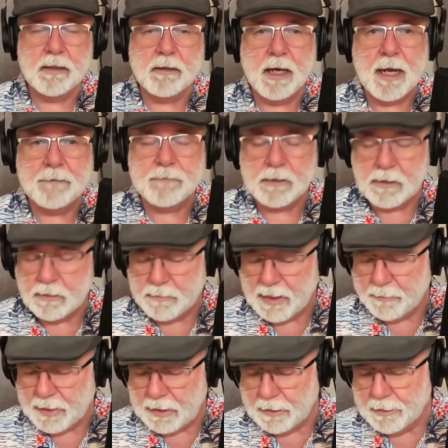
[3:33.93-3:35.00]
a half ago
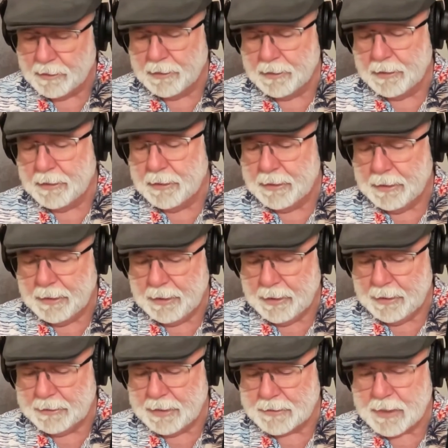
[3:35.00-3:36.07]
maybe,
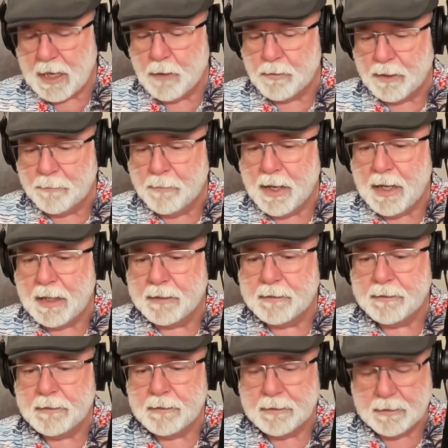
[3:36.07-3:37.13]
and that's how we met.
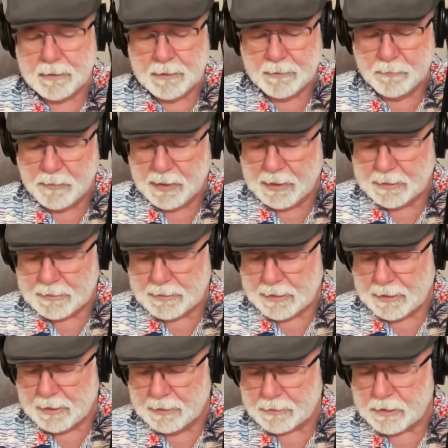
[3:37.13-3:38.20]
But
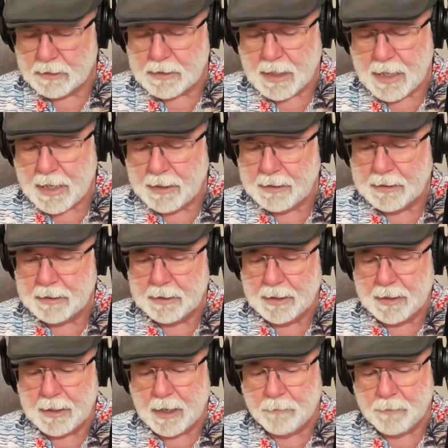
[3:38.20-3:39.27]
good guy,
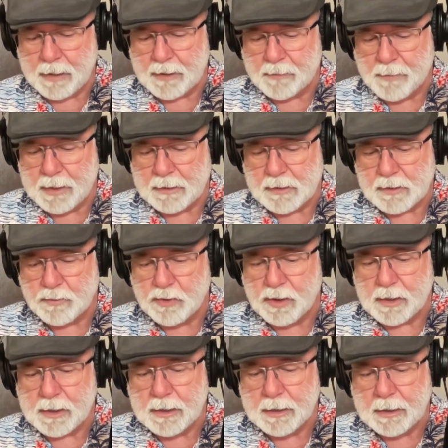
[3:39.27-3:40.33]
and I recommend this
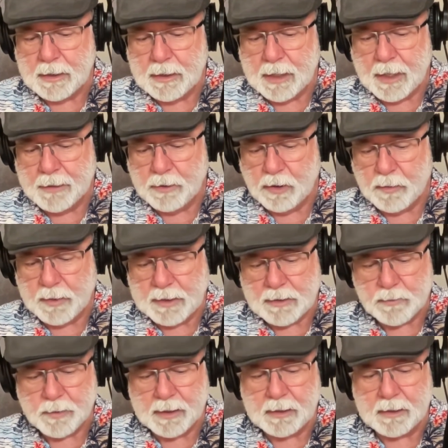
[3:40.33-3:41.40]
book. I know he's
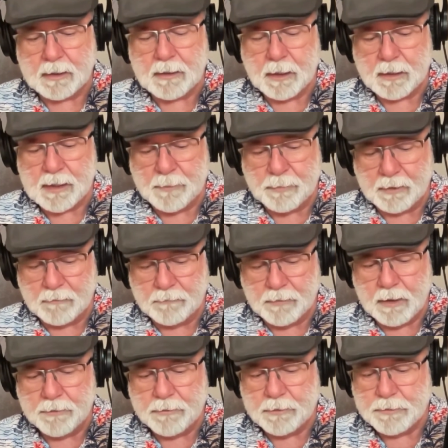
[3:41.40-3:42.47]
written a couple of
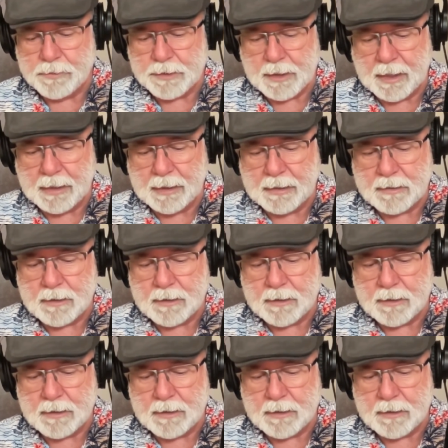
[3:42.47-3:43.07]
others, and he's